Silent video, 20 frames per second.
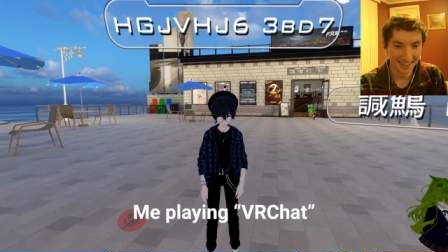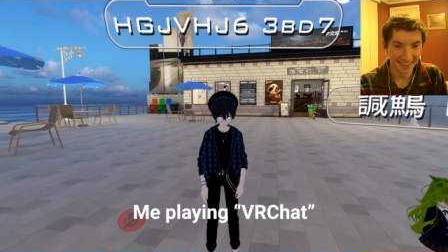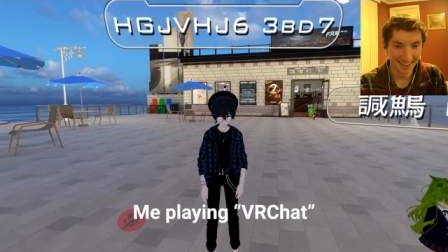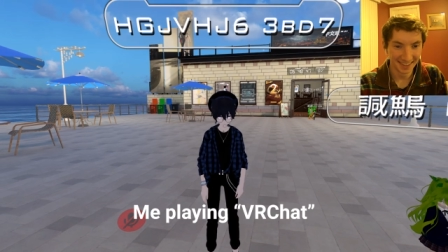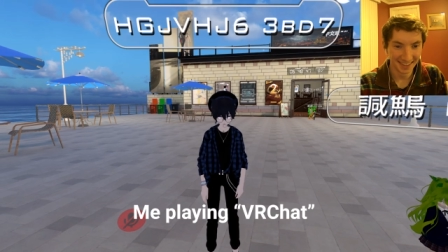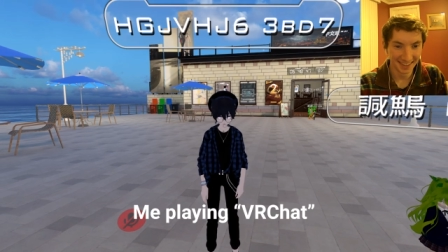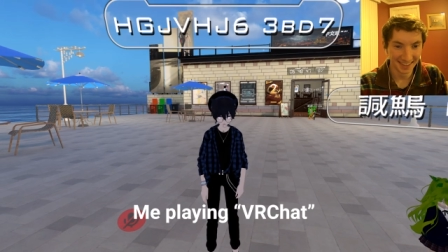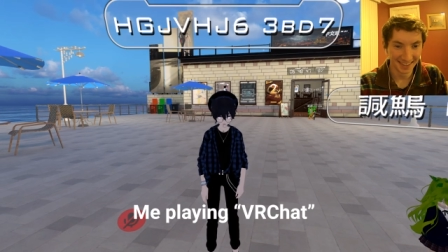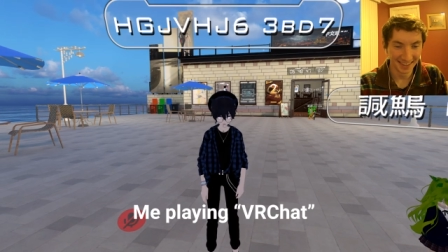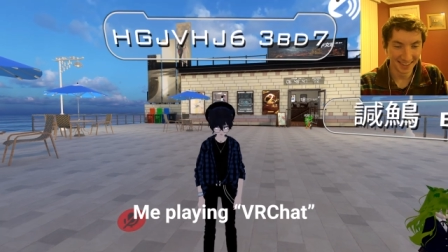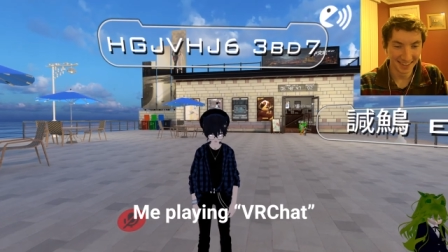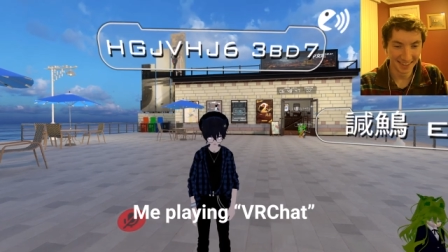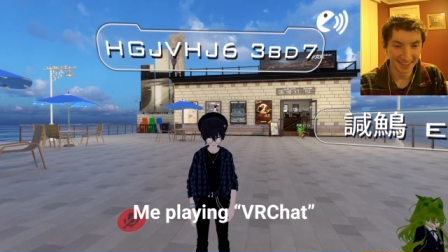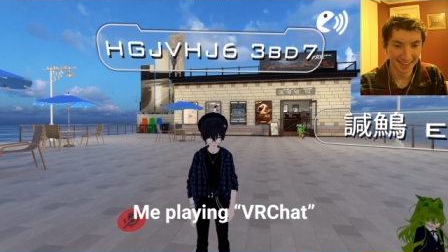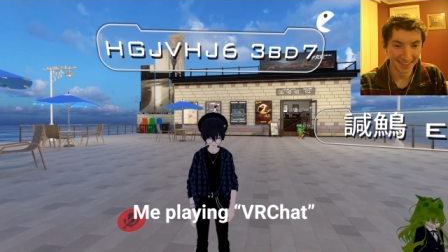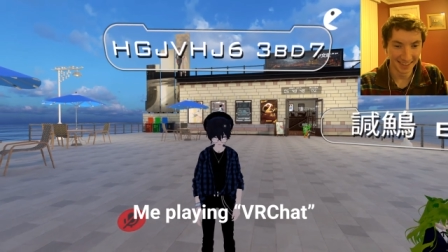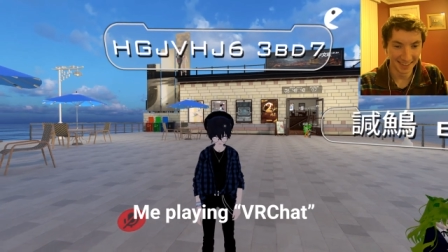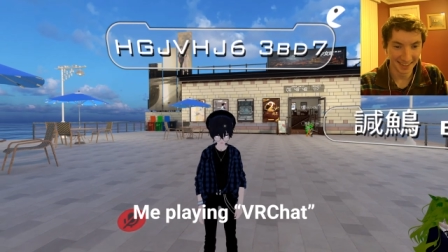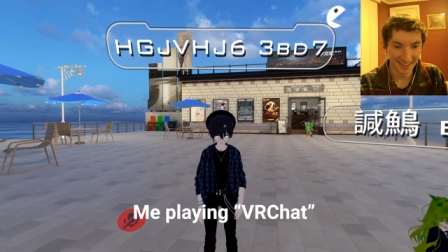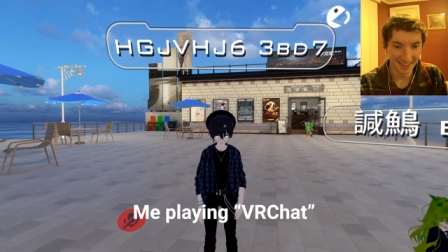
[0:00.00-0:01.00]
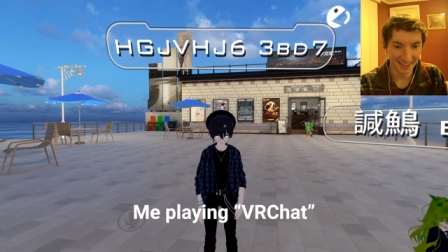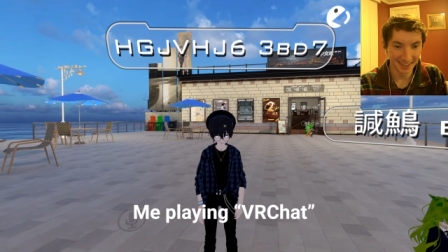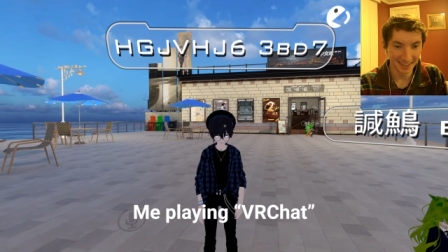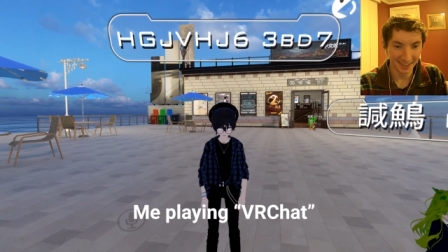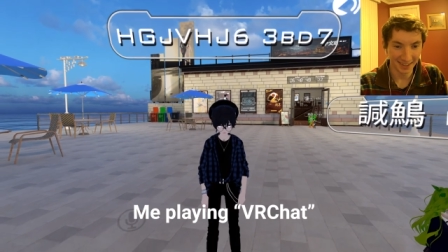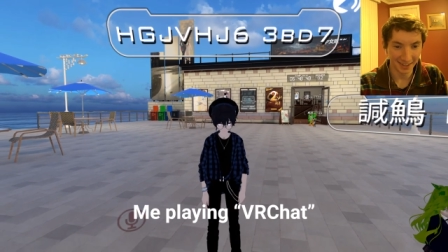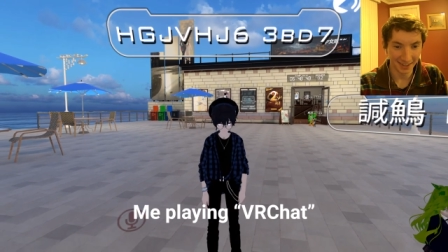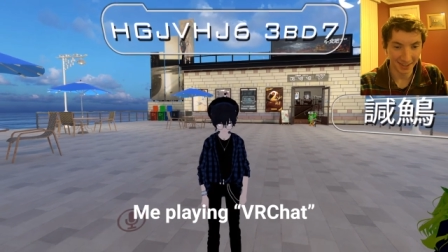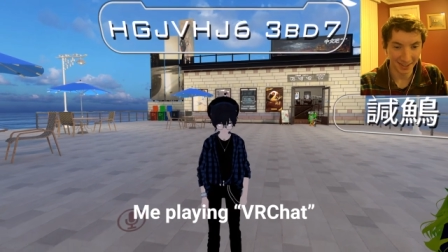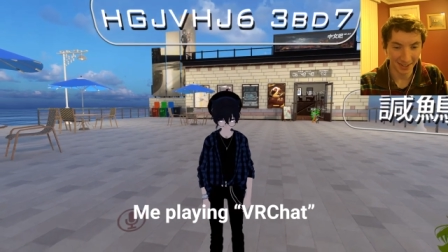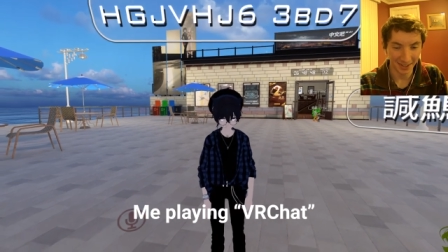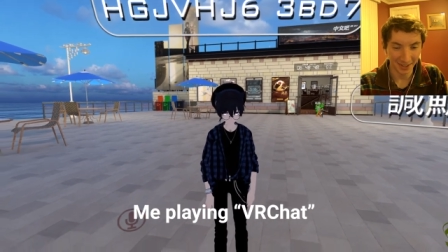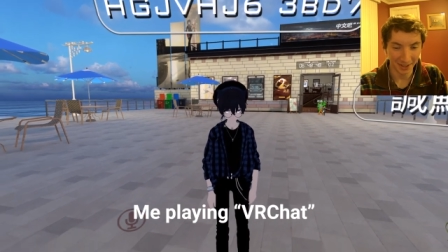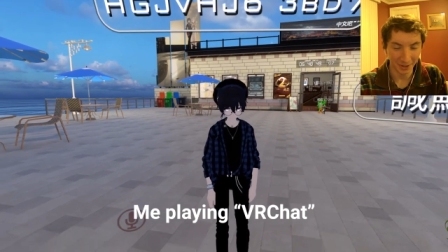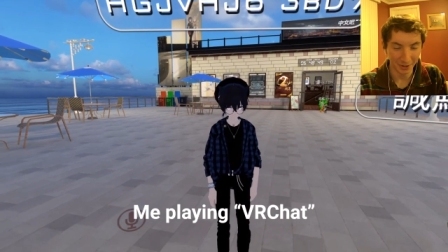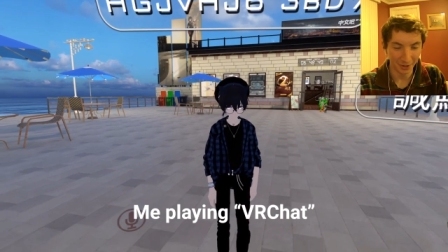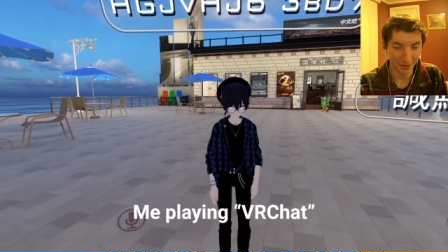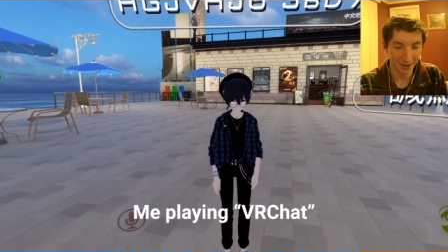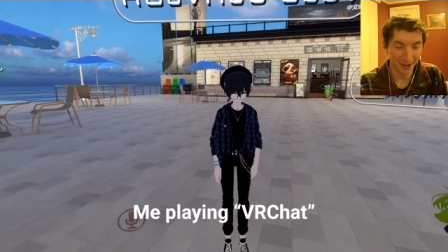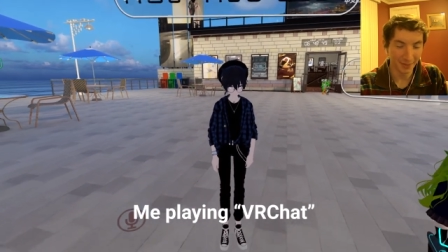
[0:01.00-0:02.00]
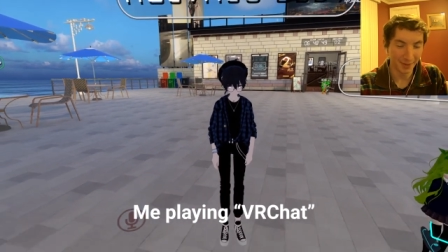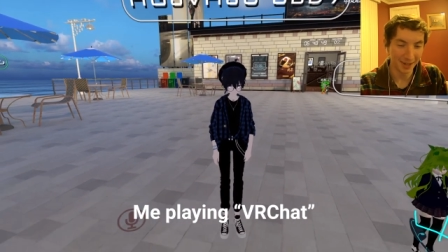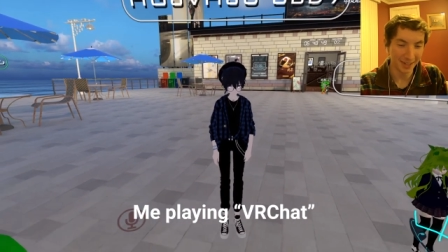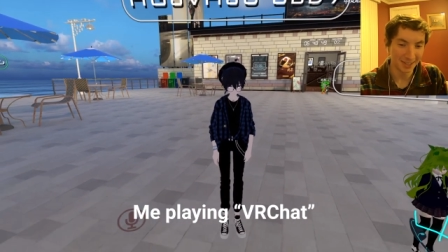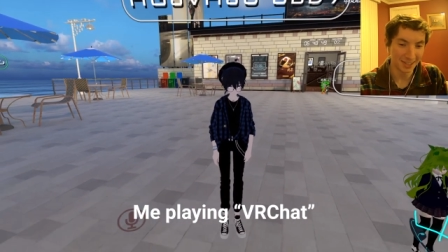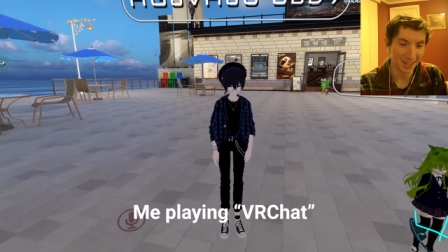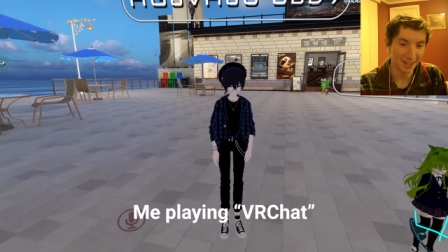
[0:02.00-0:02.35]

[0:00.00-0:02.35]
somebody and it's kind of a real conversation going